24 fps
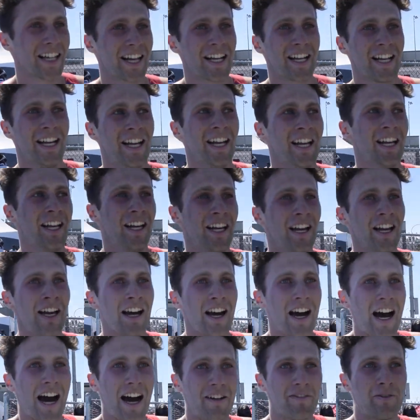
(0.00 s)
like,
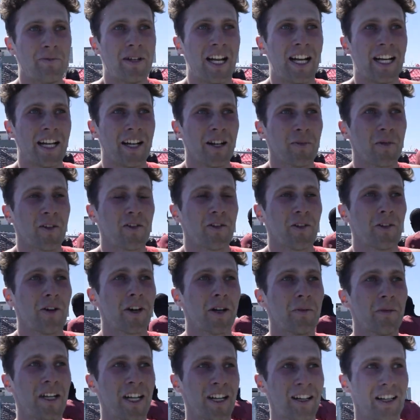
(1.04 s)
I've been here
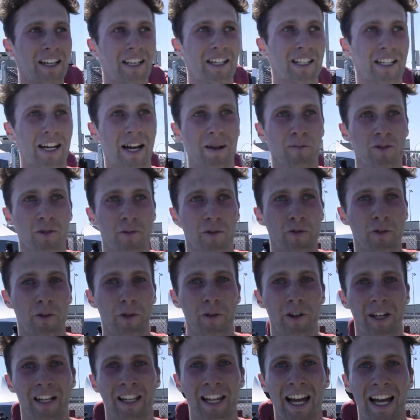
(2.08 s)
before, been at these champs
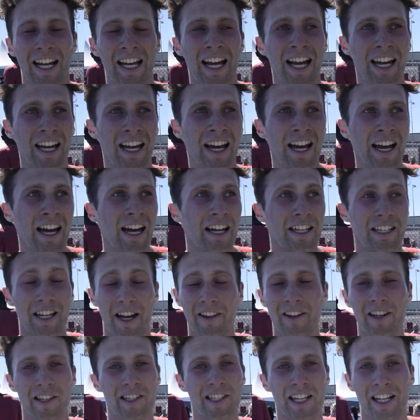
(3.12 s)
before, and like,
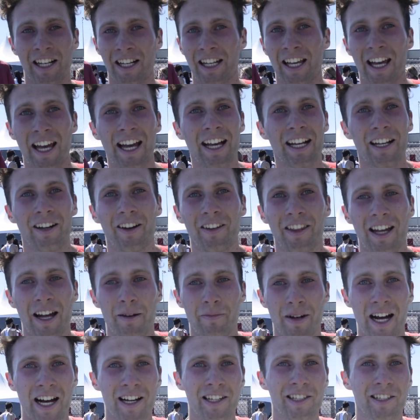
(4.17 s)
done the sit and kick, got that
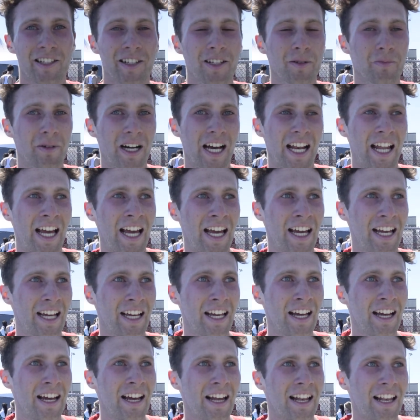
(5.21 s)
mastered, but
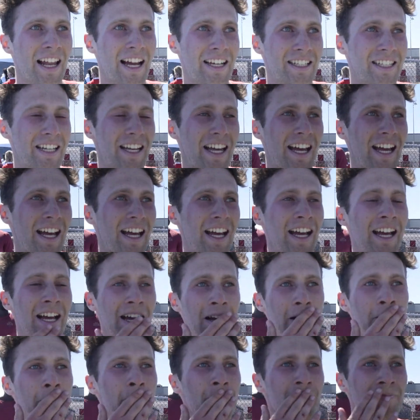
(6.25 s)
like today,
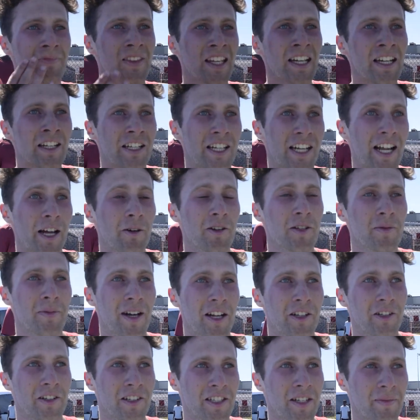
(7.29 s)
today was
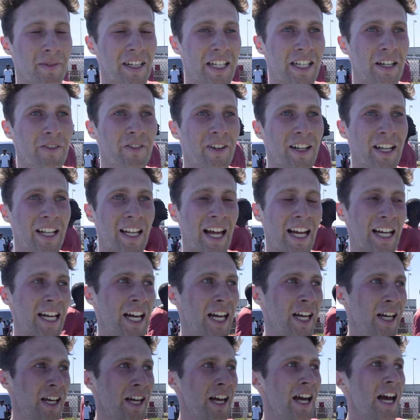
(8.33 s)
about doing something different, and like,
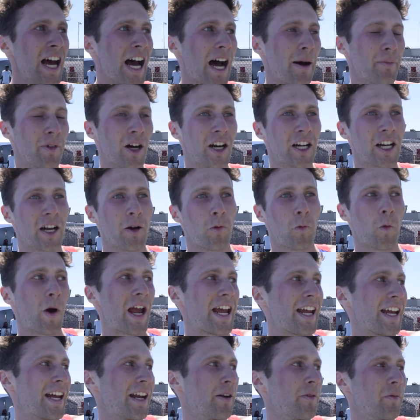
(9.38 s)
I'm not gonna
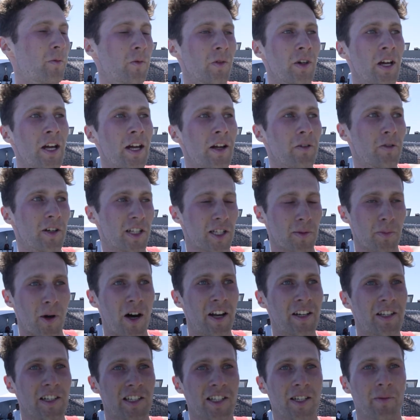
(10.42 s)
wait and
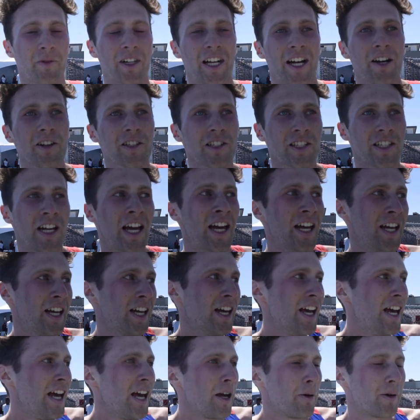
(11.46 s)
respond to someone else
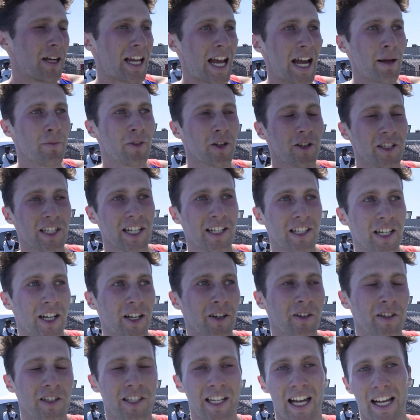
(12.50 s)
we came through 600,
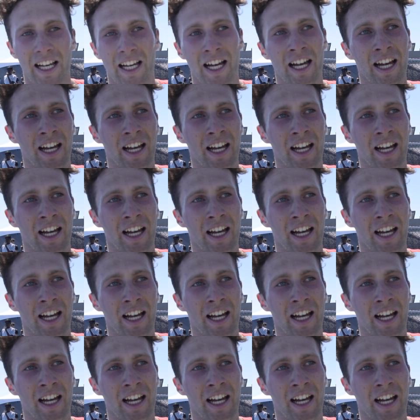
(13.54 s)
I was like,